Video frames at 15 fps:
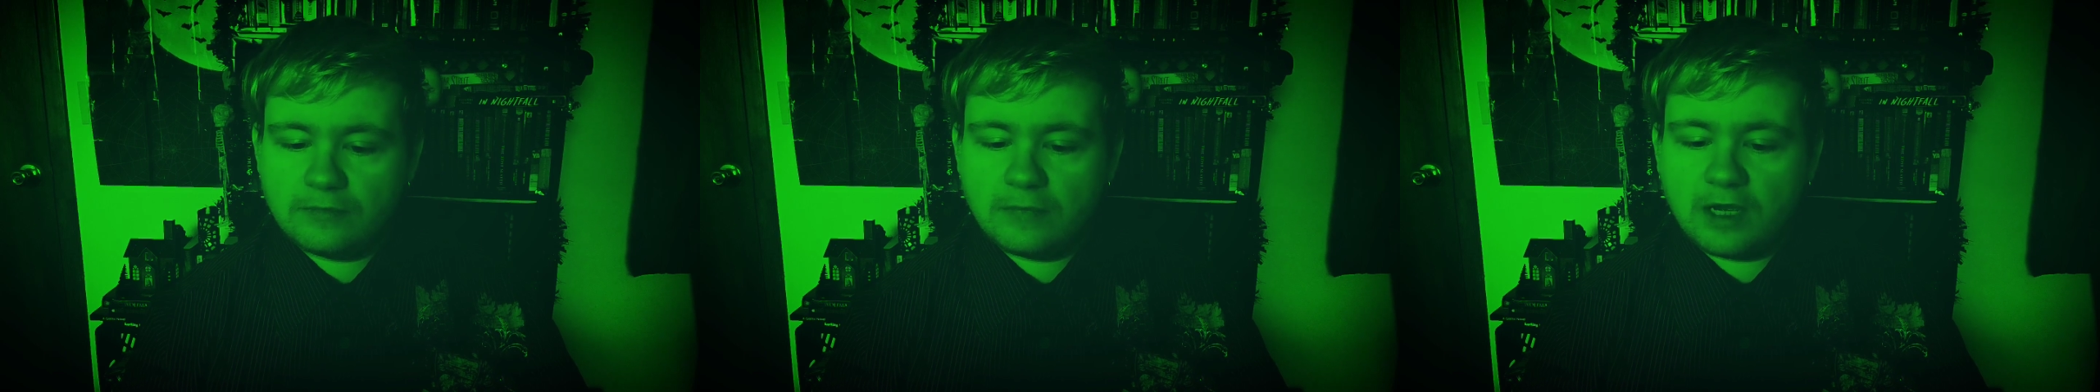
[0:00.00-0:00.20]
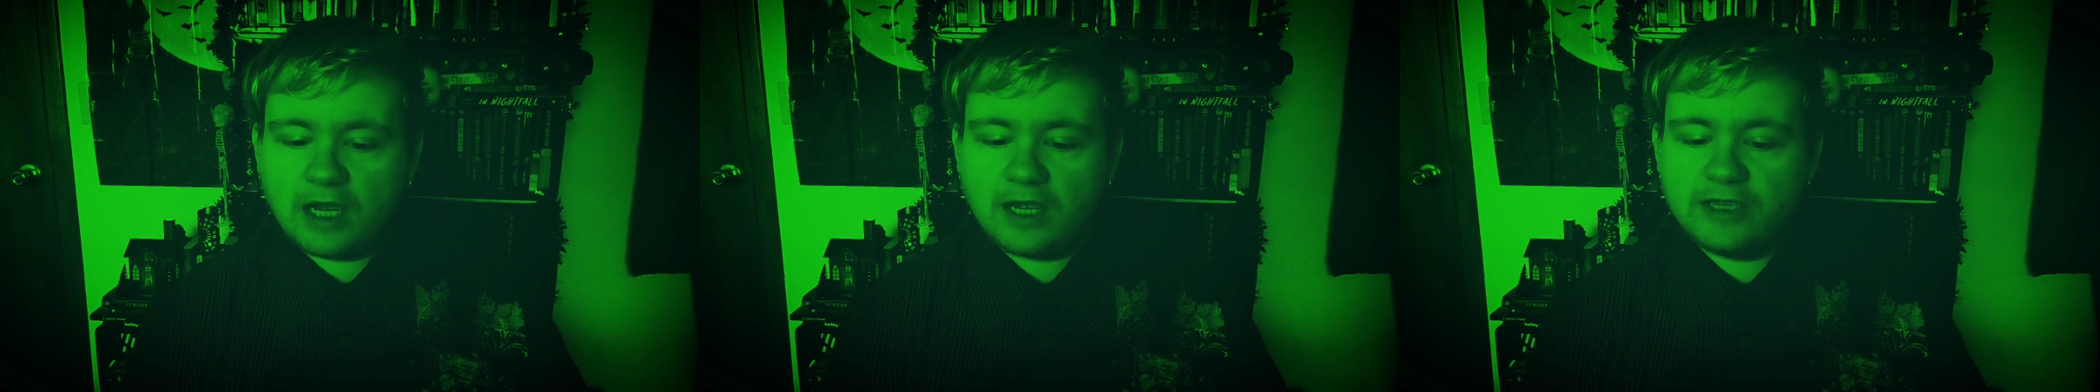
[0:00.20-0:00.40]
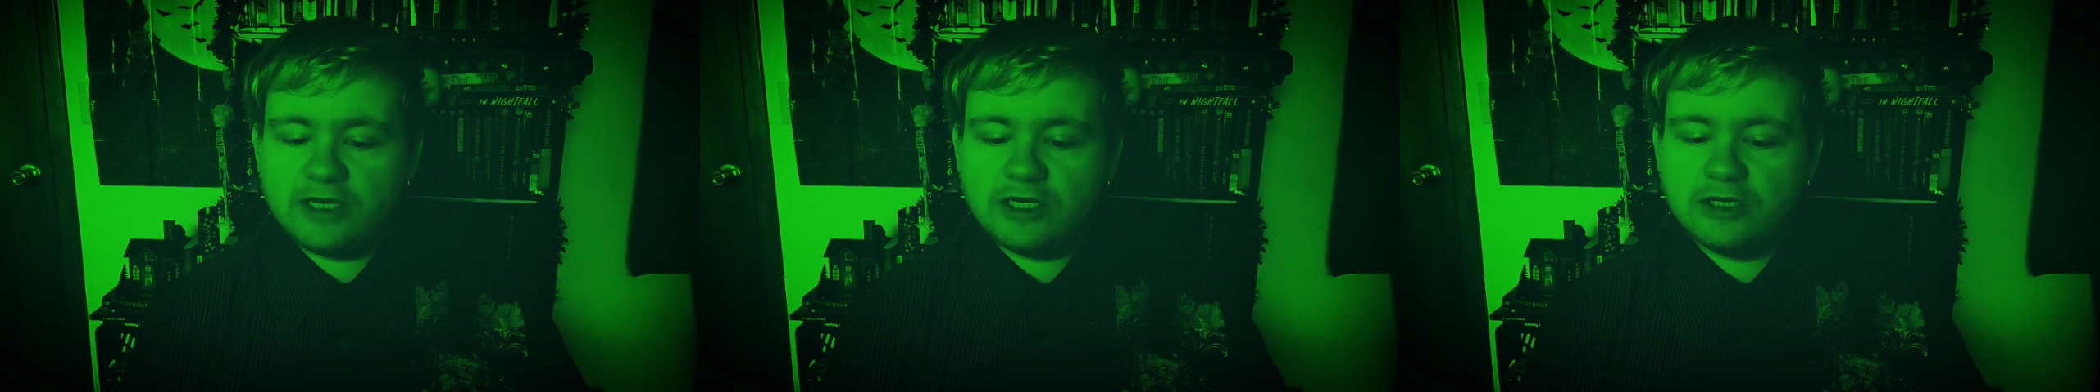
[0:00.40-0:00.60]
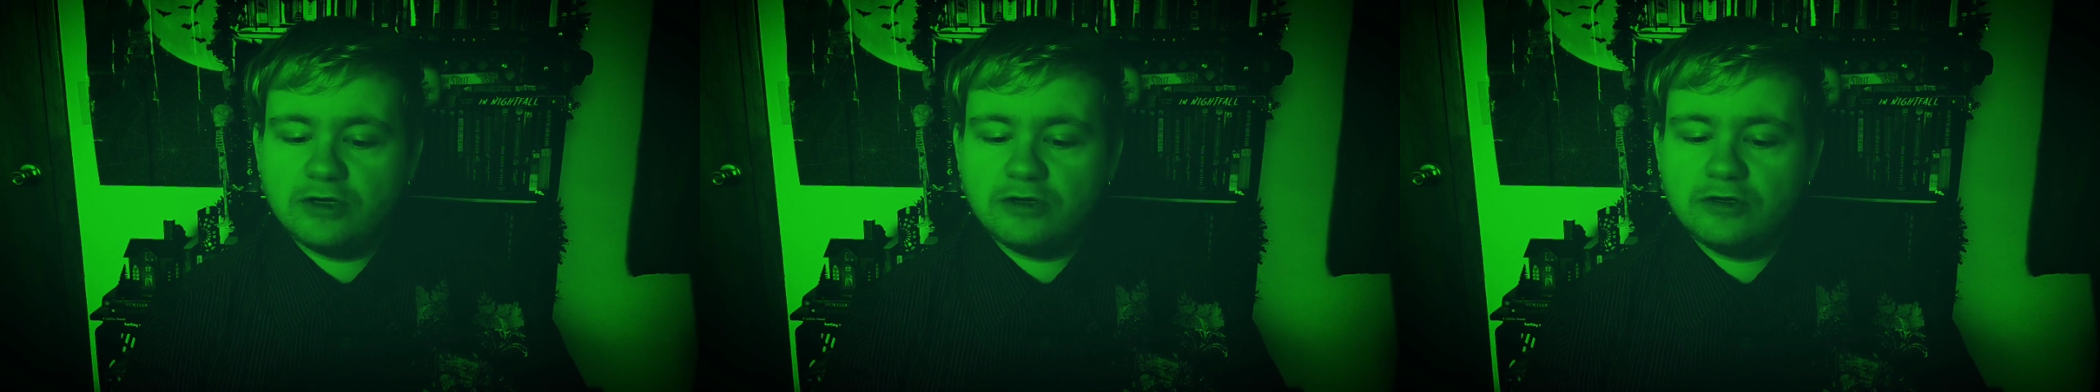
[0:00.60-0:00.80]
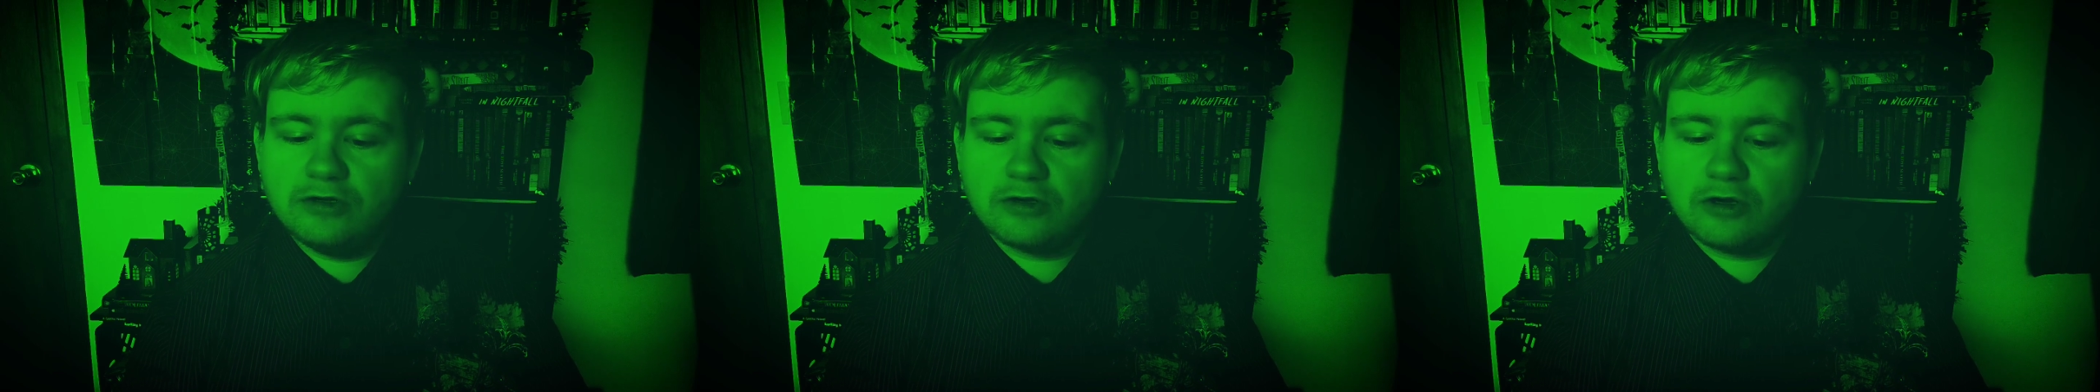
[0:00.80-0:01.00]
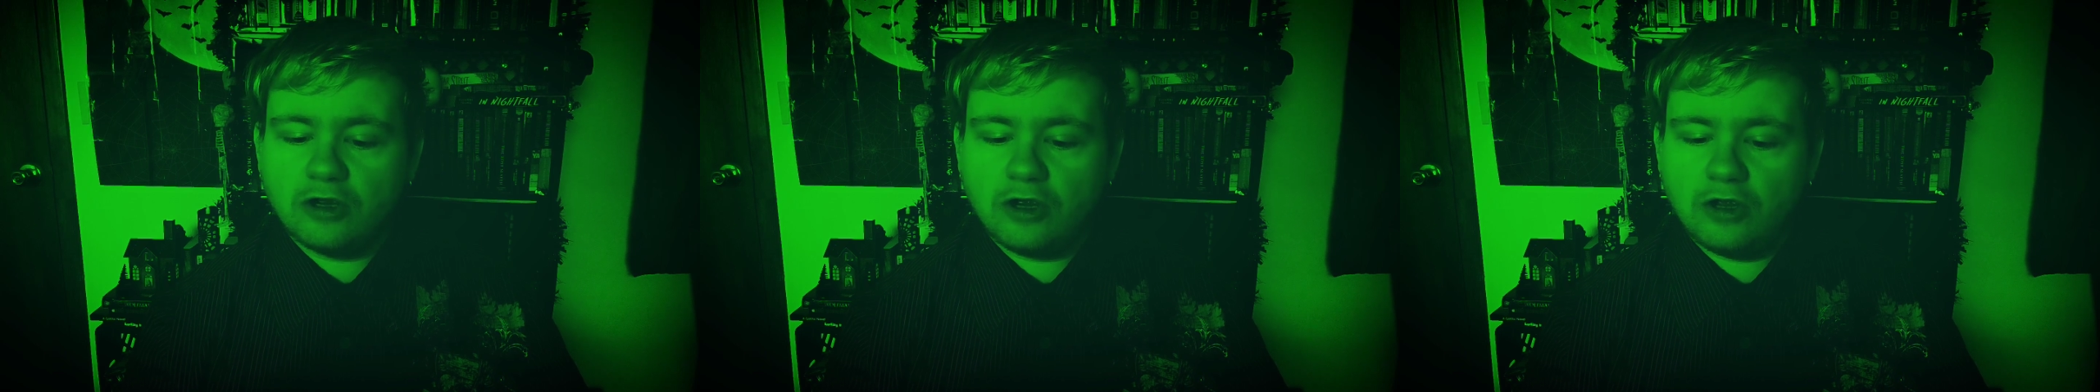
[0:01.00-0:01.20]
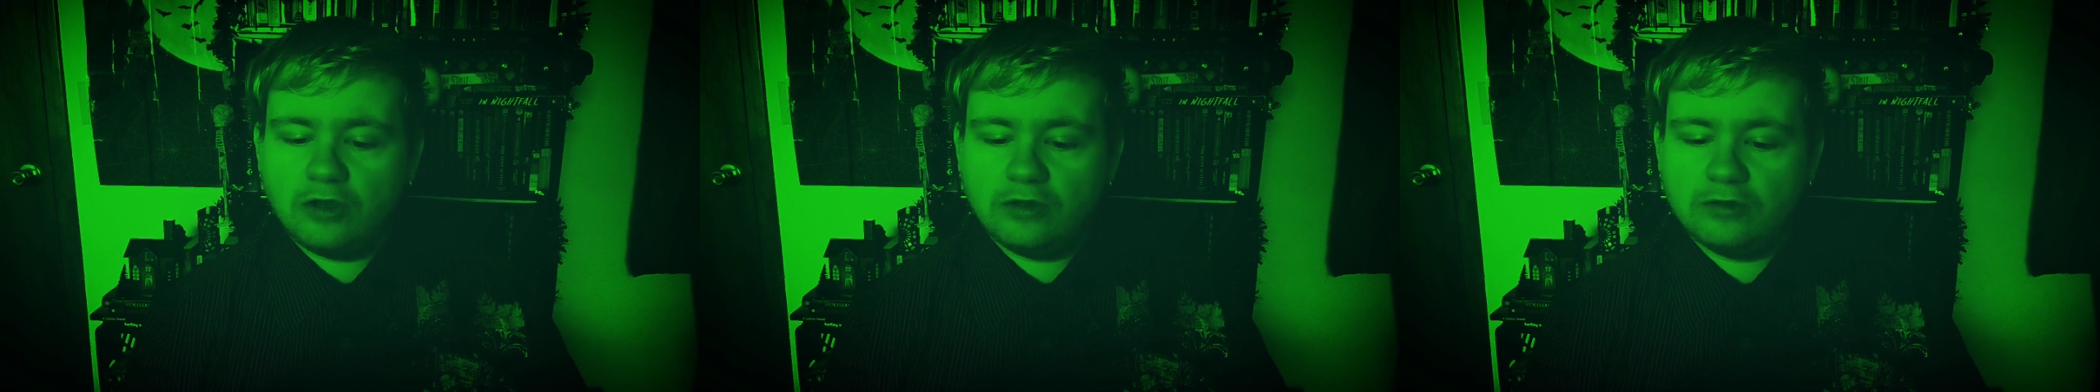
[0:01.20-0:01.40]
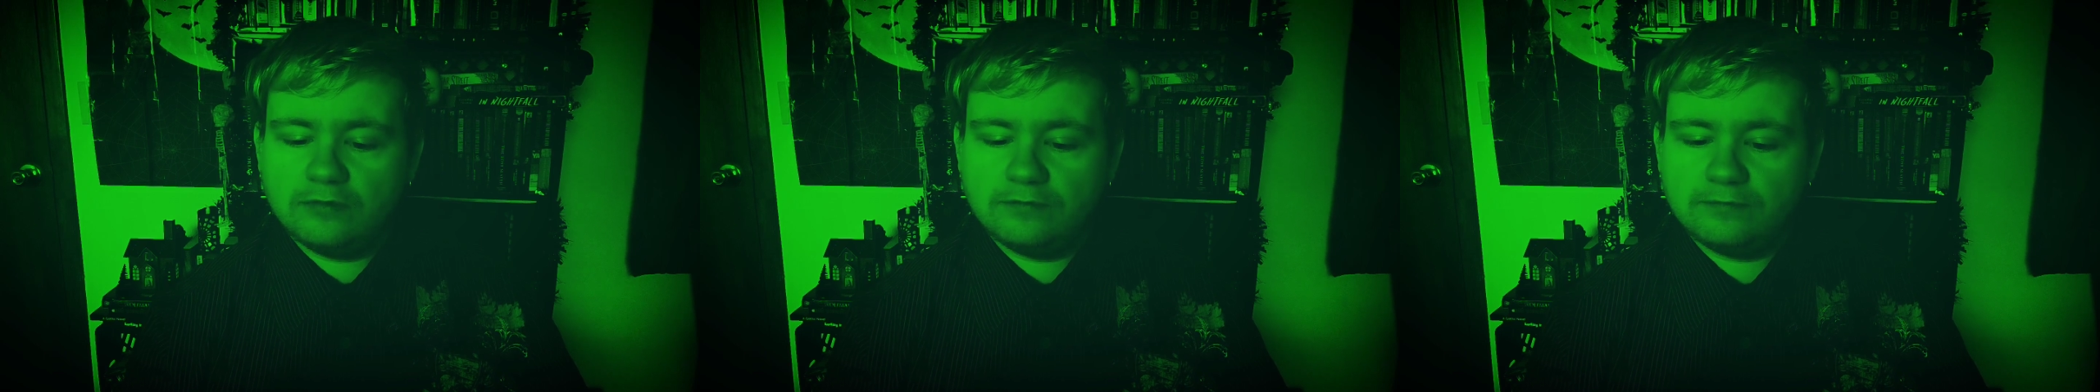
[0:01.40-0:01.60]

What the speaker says: I hear your call.